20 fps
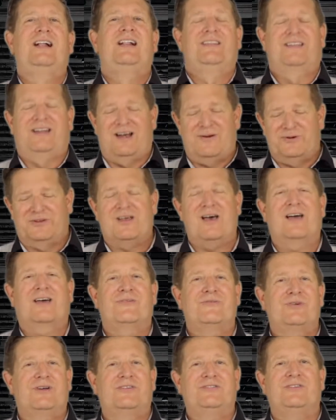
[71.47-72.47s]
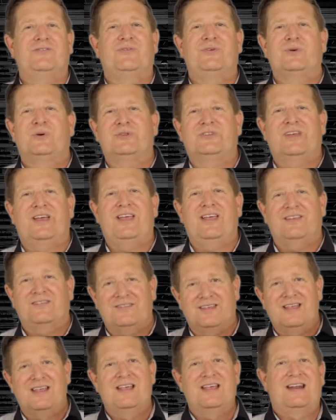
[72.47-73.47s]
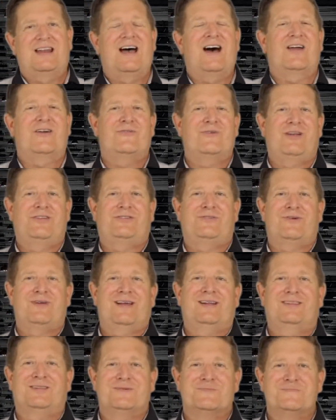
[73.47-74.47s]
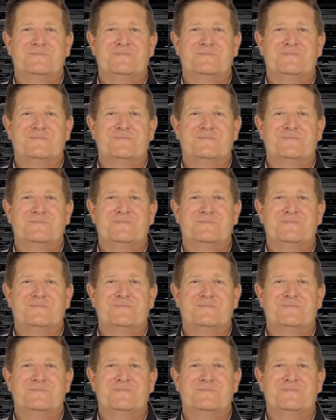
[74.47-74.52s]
Today we're talking rusty fuel tanks and how to resurrect them.